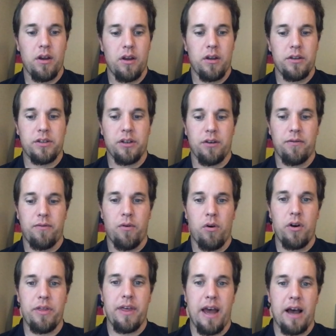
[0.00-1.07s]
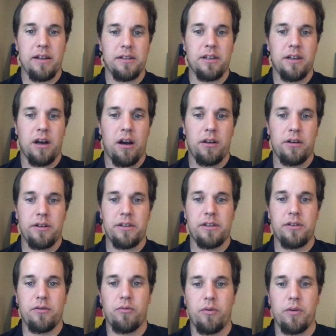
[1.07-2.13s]
So
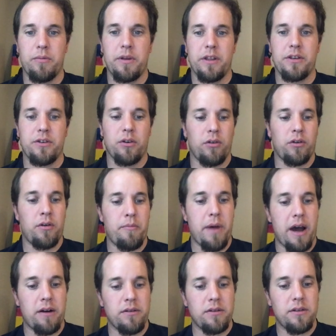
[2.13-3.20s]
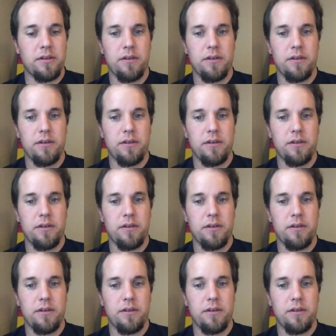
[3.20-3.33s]
$4,000 would be the total amount